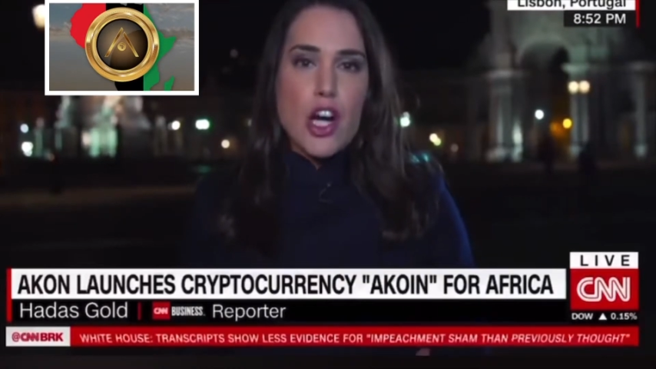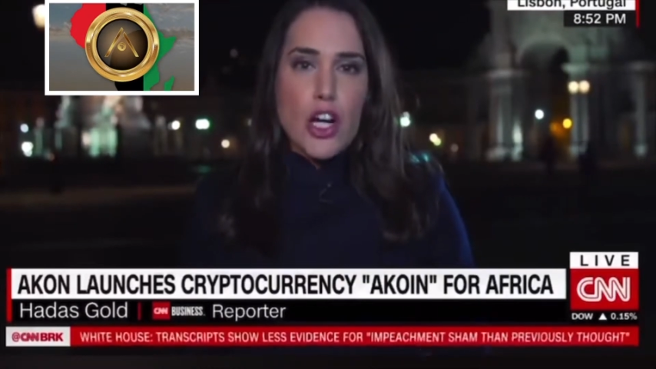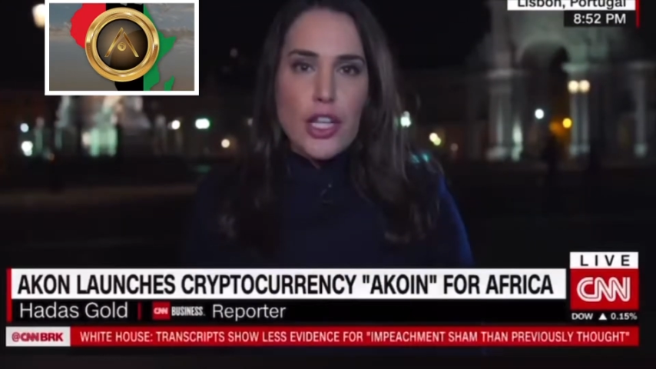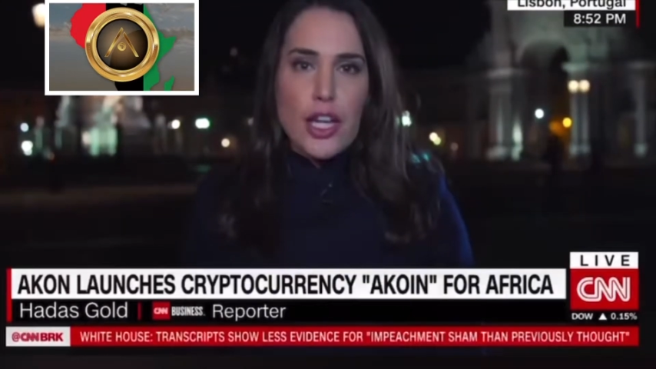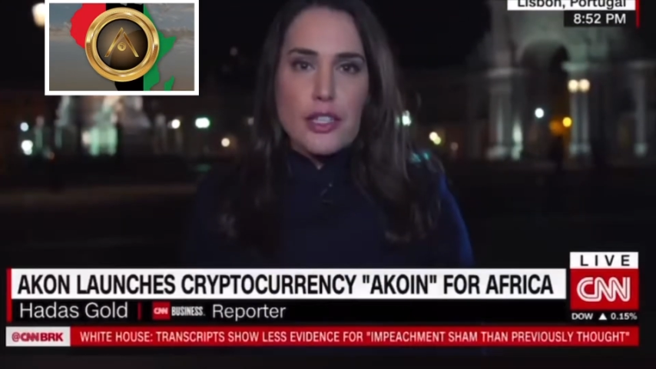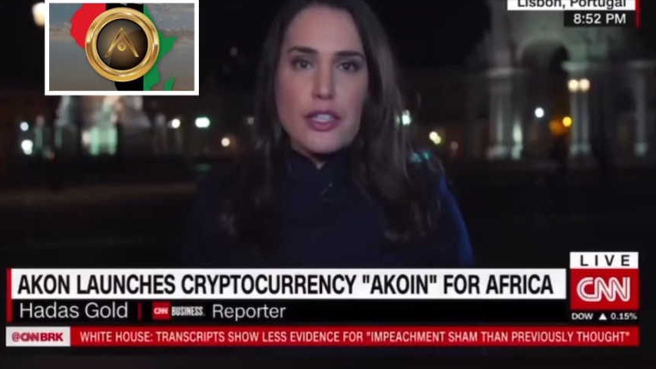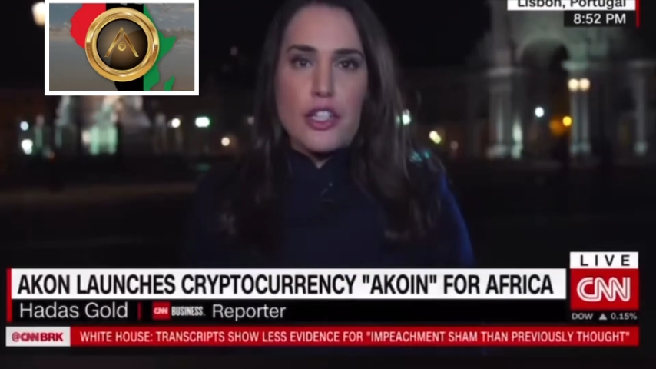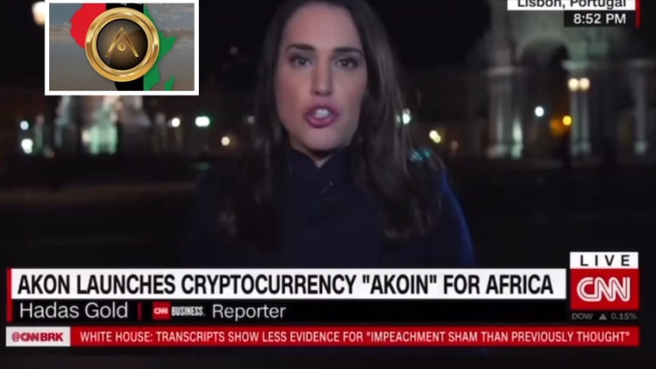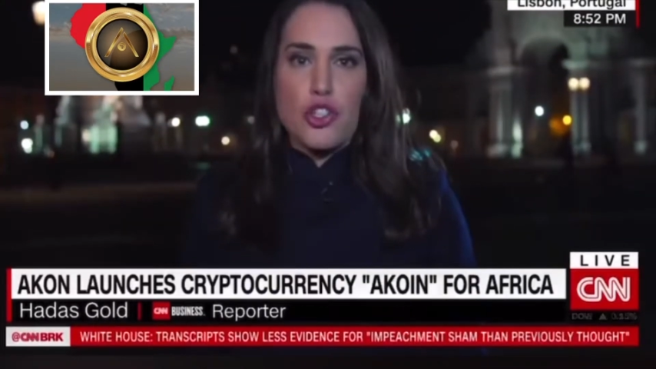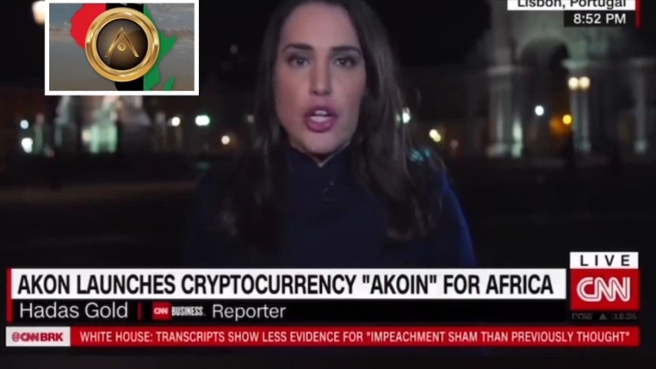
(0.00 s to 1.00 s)
on the continent
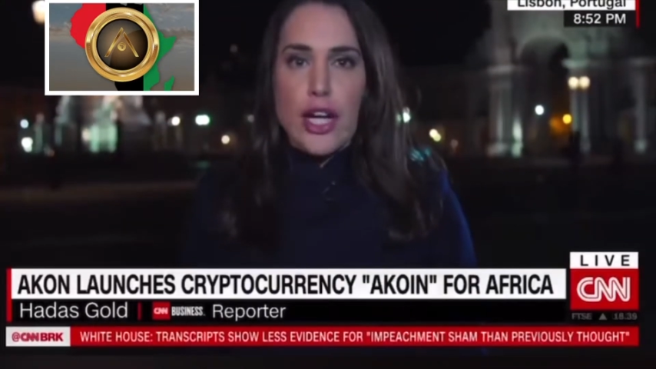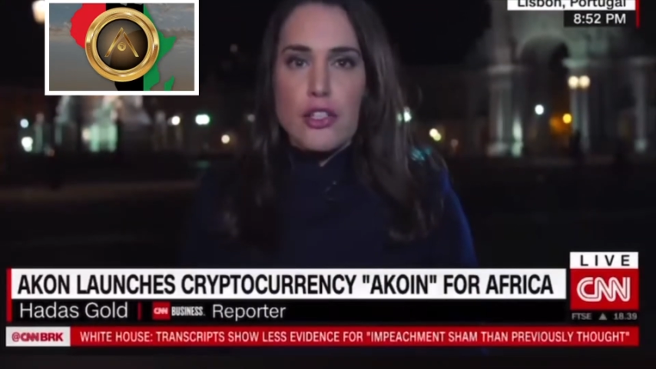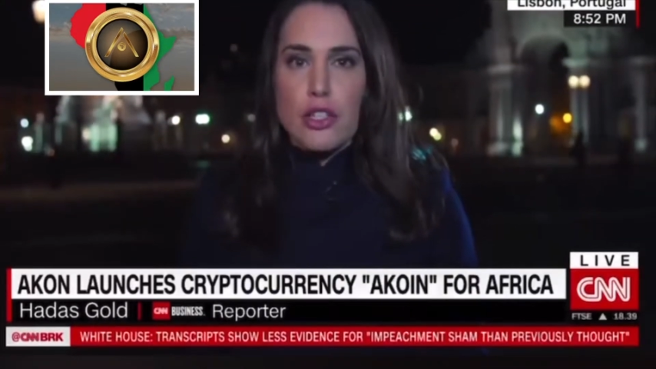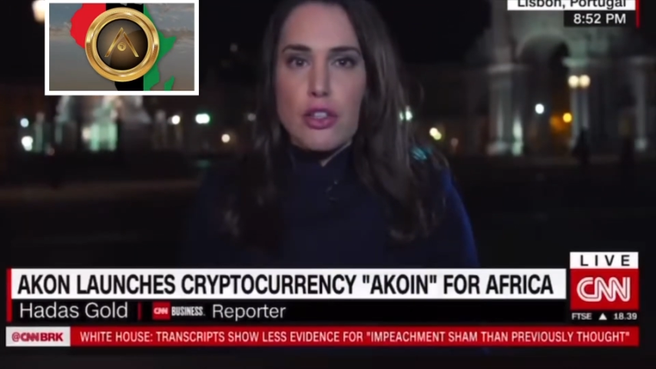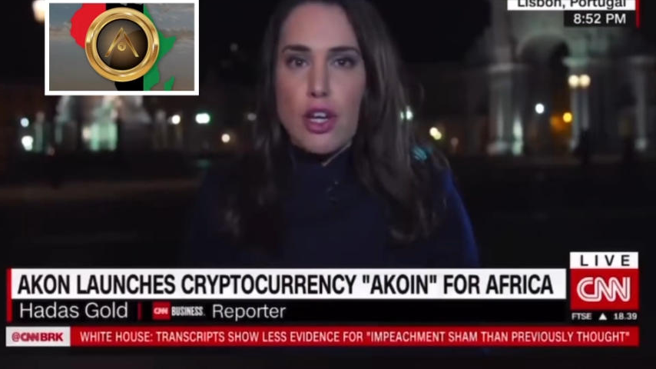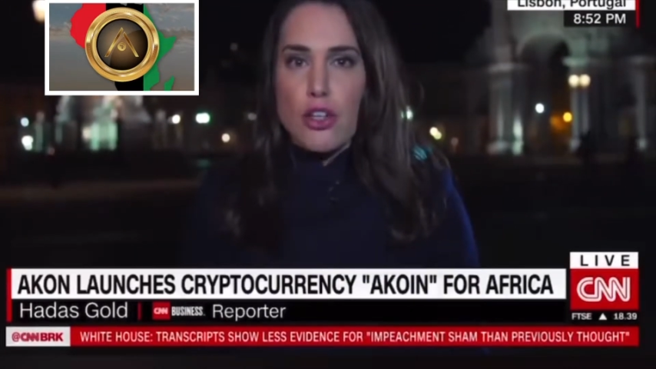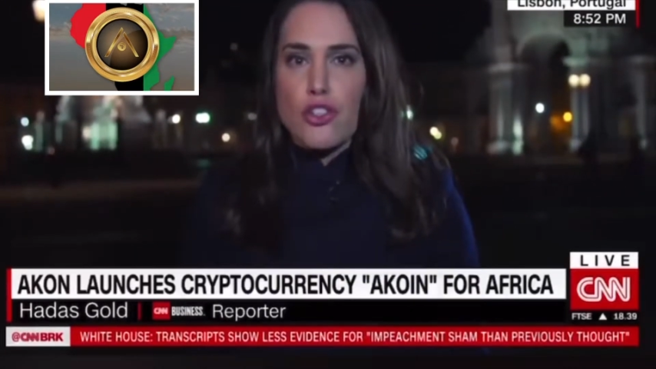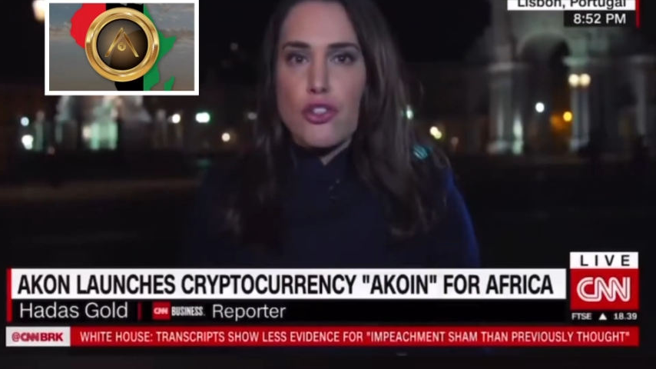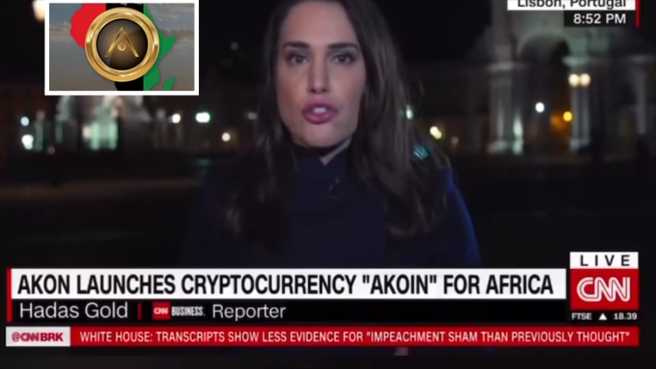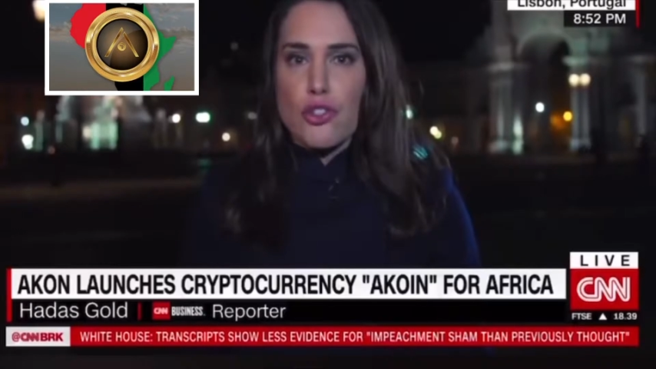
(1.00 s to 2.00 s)
in trying to
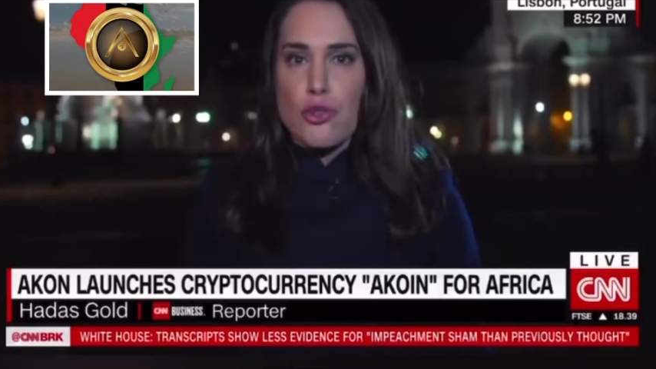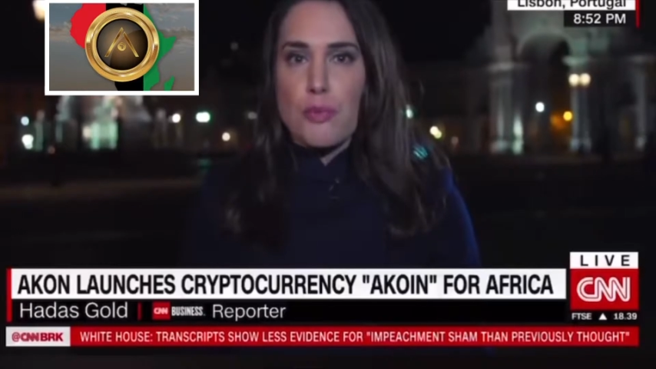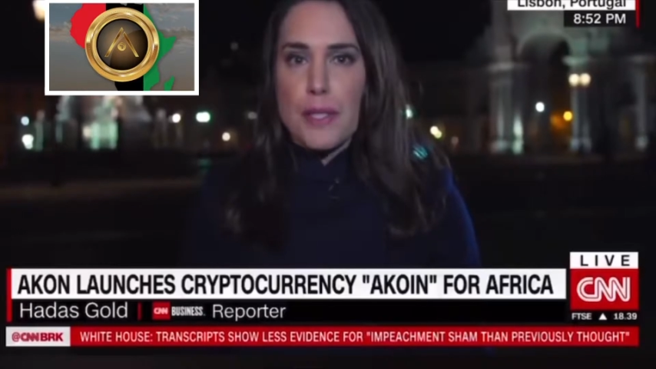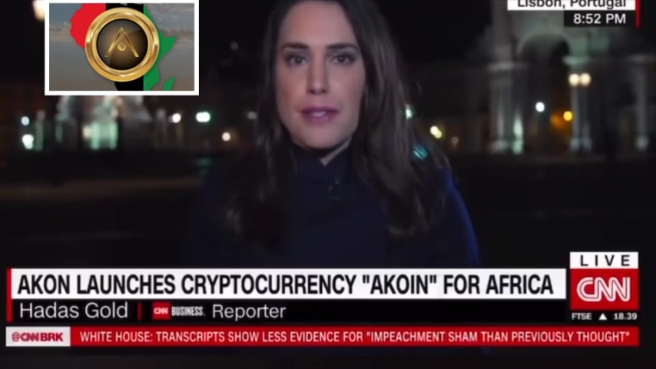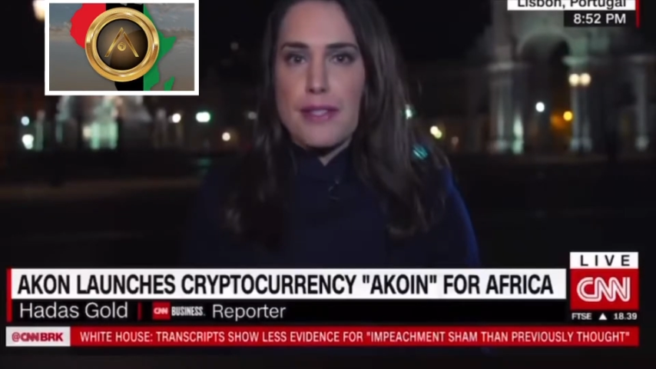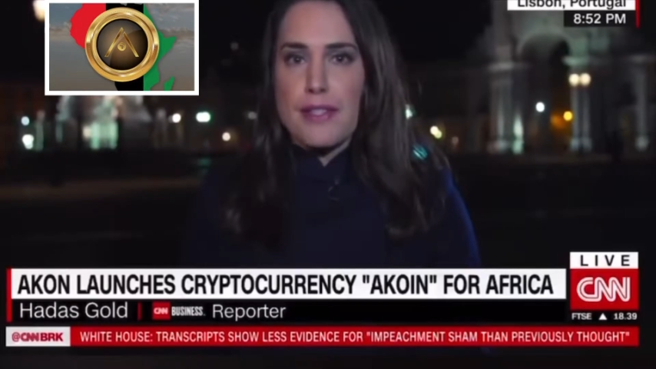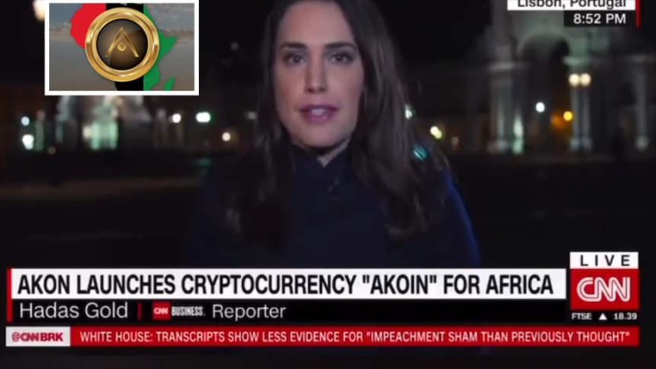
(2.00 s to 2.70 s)
launch new businesses.